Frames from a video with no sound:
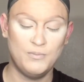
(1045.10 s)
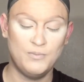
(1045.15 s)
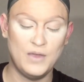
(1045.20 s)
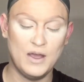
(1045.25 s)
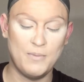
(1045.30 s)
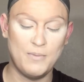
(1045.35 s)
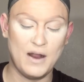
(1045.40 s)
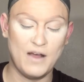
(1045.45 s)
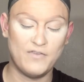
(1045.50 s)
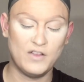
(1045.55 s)

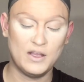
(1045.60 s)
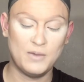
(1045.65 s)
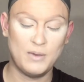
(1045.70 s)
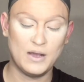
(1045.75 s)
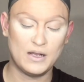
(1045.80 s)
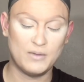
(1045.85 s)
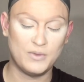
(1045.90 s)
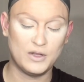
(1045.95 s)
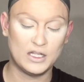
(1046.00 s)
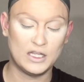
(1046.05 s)
They definitely
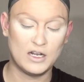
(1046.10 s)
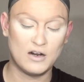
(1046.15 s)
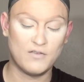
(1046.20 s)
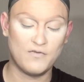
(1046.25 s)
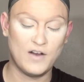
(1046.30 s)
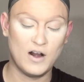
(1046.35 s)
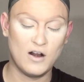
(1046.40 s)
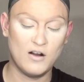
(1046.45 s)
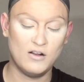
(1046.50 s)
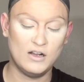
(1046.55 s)
pick up the glitter
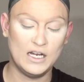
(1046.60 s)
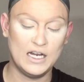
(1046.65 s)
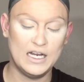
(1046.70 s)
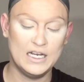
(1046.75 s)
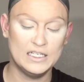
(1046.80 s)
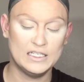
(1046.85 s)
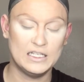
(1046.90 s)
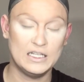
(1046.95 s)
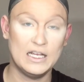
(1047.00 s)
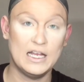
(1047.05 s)
very
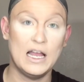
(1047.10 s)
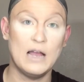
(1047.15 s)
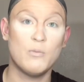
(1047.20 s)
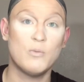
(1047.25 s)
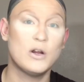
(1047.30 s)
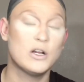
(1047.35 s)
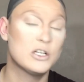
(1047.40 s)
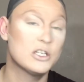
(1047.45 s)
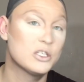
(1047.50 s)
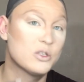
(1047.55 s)
easily, and
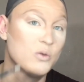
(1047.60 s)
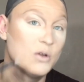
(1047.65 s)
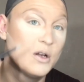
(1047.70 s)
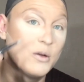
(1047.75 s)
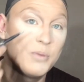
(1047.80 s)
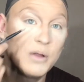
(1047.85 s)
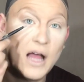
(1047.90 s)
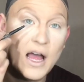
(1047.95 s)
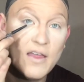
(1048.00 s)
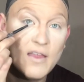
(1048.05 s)
we're just going to
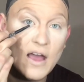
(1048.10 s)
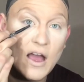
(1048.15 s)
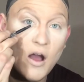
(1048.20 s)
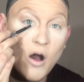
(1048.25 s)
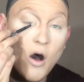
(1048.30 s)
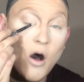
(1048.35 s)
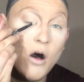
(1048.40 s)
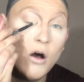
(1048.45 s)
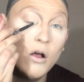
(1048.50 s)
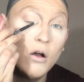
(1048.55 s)
apply that
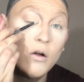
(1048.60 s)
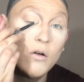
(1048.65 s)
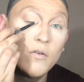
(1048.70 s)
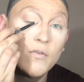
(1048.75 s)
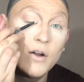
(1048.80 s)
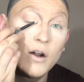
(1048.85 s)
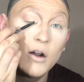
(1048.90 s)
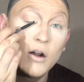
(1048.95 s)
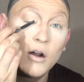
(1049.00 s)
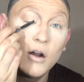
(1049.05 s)
all
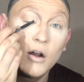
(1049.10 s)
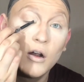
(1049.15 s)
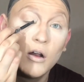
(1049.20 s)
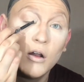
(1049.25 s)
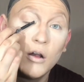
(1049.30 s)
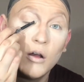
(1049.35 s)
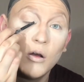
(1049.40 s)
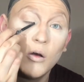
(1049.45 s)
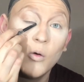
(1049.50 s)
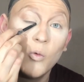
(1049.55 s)
over
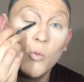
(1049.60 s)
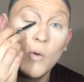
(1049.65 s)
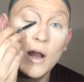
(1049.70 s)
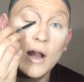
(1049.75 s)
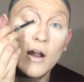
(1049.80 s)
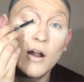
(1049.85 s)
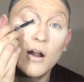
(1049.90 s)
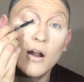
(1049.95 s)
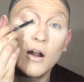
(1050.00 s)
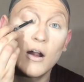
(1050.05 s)

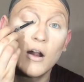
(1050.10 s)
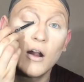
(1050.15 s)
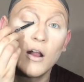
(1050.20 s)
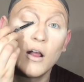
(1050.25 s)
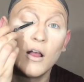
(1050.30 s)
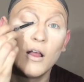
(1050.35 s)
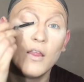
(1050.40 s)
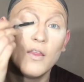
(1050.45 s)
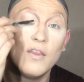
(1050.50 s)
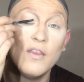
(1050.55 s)
where
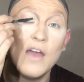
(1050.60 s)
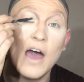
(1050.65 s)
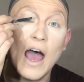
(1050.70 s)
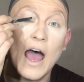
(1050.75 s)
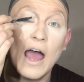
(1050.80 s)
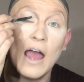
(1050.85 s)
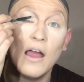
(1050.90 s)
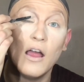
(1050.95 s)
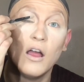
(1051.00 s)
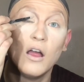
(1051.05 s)

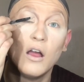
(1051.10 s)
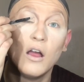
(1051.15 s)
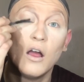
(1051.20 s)
that